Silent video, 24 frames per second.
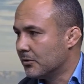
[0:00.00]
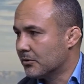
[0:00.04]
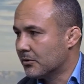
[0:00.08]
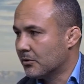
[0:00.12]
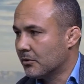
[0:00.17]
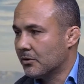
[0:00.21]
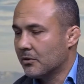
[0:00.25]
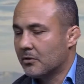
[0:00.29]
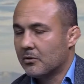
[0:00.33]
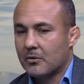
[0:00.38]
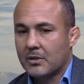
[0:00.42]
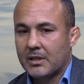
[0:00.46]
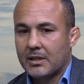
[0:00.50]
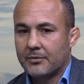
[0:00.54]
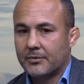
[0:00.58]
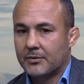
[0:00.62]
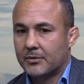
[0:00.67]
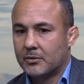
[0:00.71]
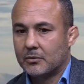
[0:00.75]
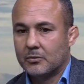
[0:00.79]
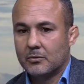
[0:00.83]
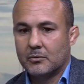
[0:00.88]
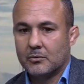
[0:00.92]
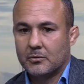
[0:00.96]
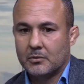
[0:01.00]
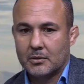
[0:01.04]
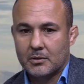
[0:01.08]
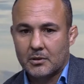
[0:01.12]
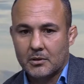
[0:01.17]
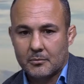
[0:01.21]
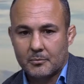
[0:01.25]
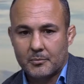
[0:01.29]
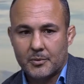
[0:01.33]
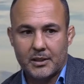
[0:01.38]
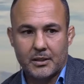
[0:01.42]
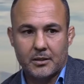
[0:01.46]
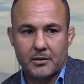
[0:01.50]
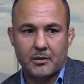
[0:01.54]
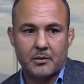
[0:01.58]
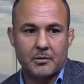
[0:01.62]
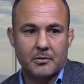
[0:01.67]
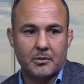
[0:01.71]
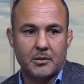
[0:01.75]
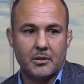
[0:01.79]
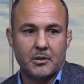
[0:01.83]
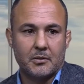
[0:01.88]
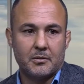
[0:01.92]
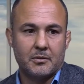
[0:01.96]
So you don't have to you know, be
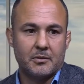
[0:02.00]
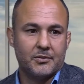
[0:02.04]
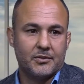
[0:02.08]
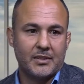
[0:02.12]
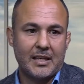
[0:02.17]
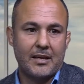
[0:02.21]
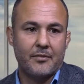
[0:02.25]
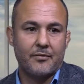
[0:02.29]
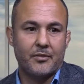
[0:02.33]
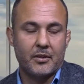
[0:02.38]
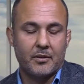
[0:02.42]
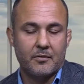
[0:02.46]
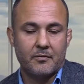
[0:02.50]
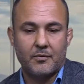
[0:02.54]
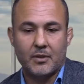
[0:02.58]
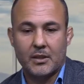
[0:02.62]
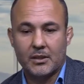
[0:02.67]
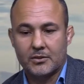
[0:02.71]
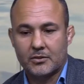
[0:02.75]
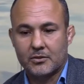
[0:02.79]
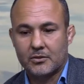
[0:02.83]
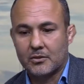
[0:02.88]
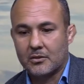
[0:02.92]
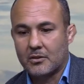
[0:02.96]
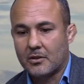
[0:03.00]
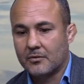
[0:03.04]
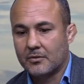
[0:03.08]
a, a, savvy investor.